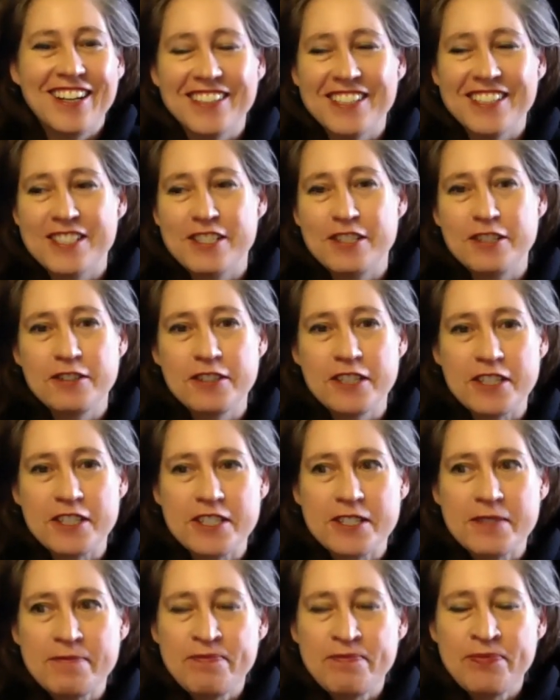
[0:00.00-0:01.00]
Let's do
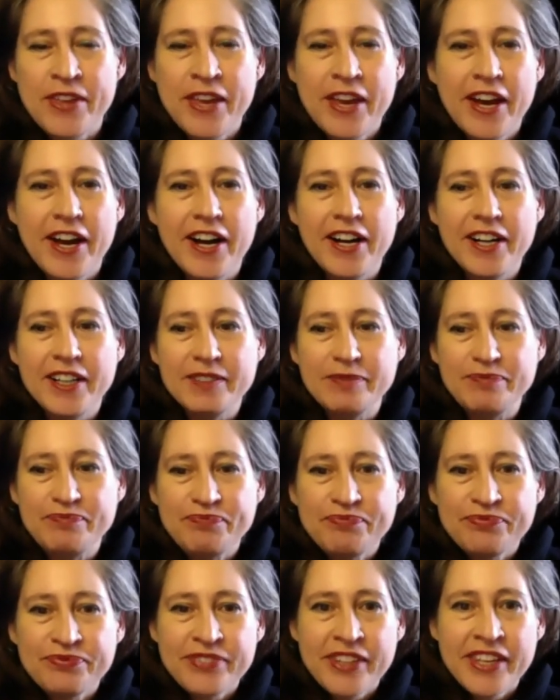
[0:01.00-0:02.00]
this. So
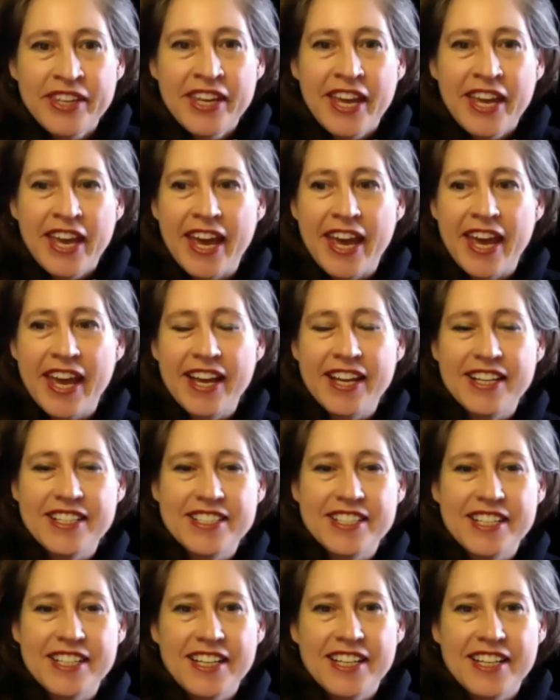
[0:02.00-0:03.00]

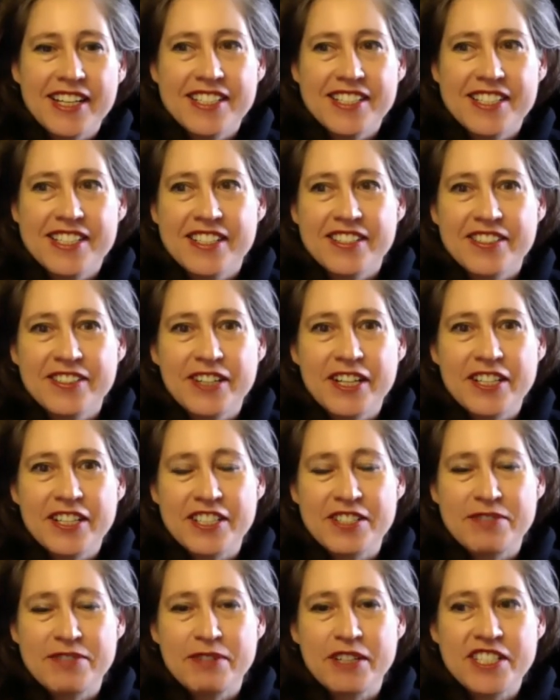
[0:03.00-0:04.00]
I
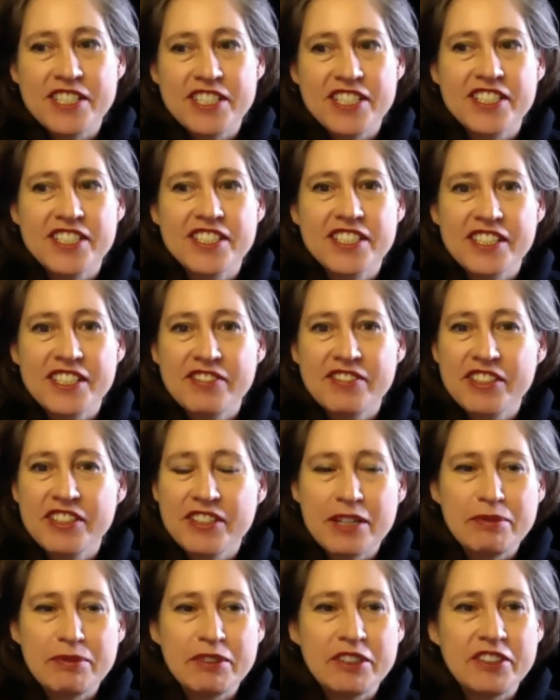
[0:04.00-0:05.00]
just wanted to give you a
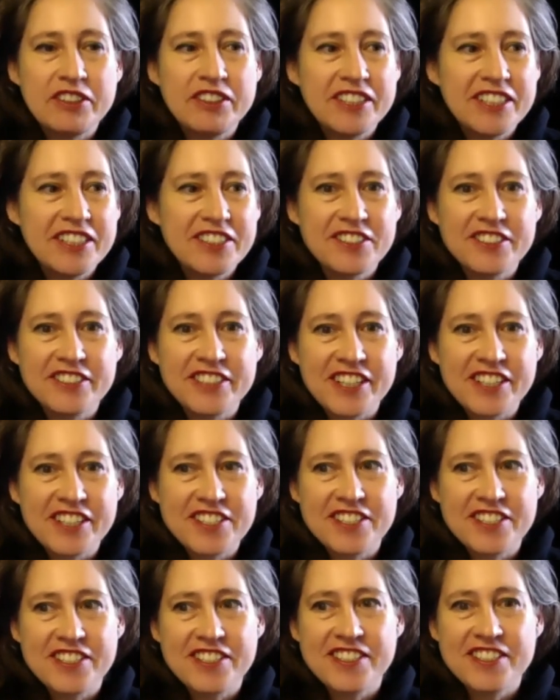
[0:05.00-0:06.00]
couple little
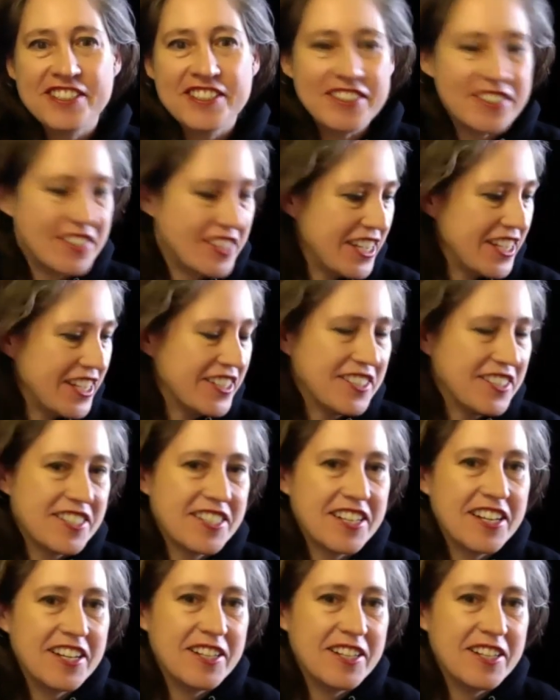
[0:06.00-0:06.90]
introduction things.